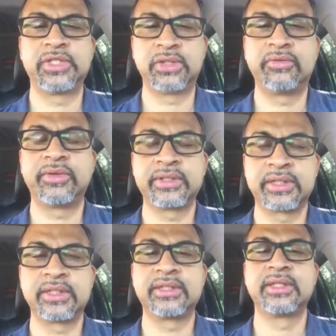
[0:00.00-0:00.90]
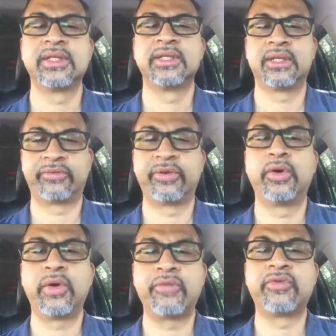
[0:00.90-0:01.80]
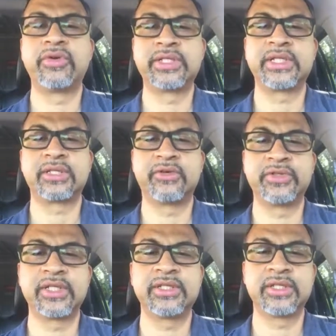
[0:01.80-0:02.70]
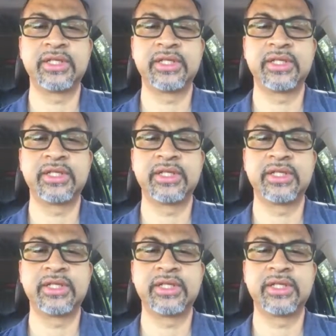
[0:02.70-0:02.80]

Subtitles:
influences the flow of goods and services